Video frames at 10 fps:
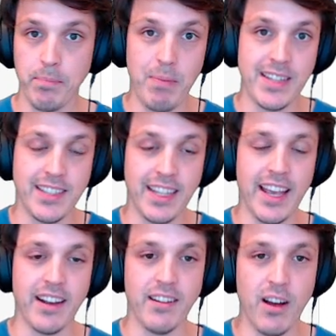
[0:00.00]
basically
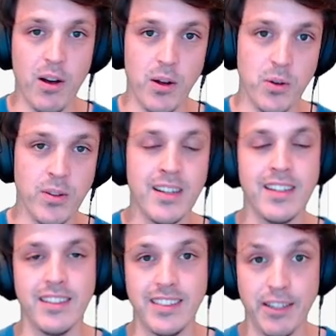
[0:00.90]
get a whole
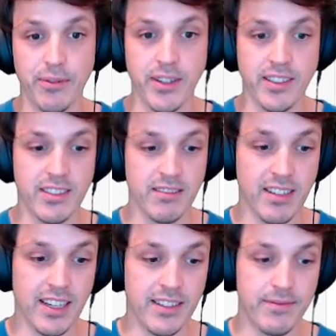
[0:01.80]
different
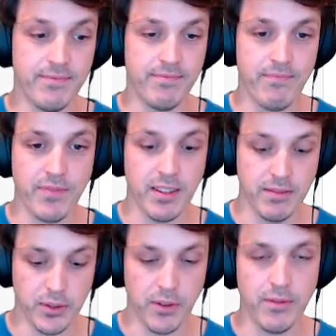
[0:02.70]

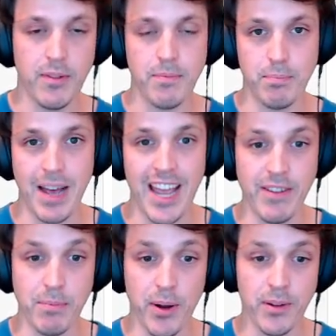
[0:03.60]
sort of
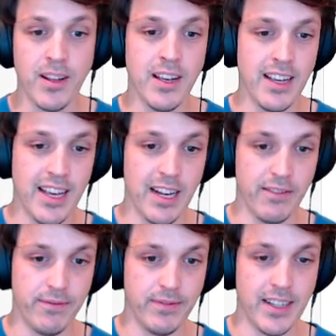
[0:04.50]
behaving model and
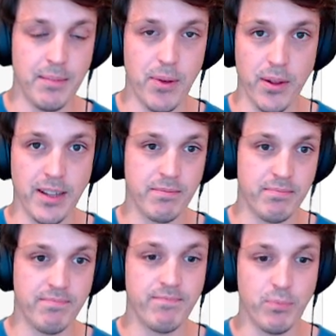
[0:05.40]
a model that
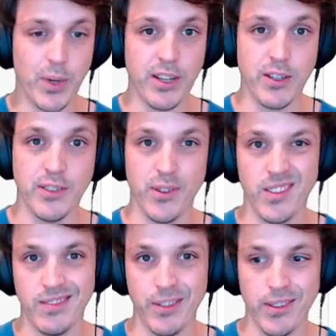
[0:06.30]
we can use for
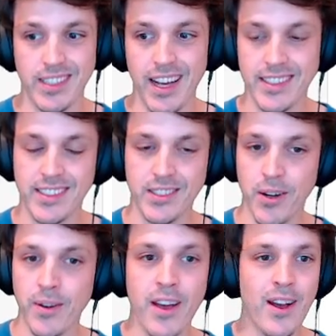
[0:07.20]
different tasks.
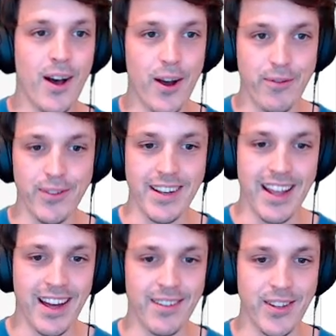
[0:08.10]
So hopefully
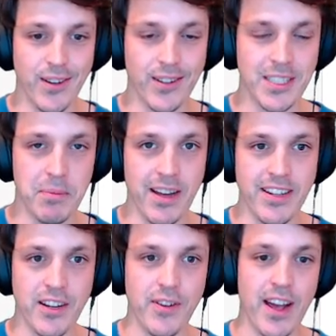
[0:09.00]
now you got some
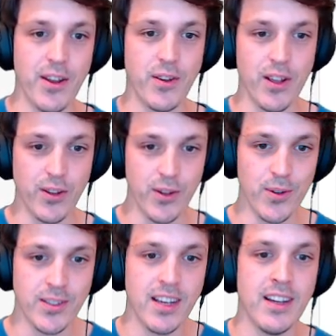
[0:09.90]
idea of how you can
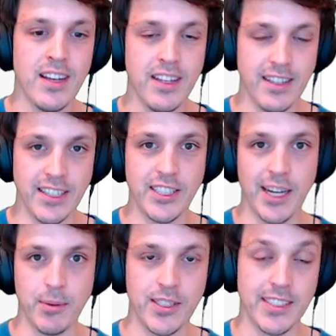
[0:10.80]
use these
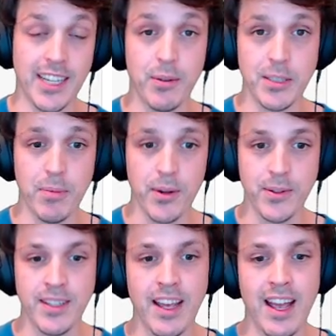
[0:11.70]
sequence-to-sequence
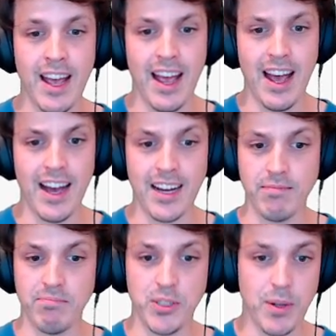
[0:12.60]
models
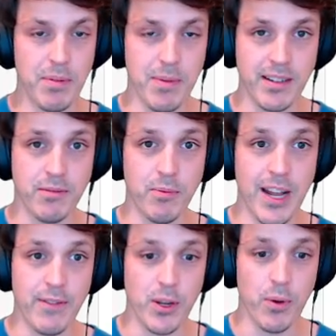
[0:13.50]
to implement
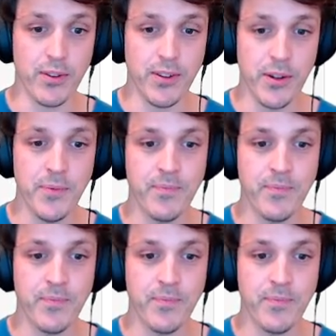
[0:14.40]
whatever you want to do.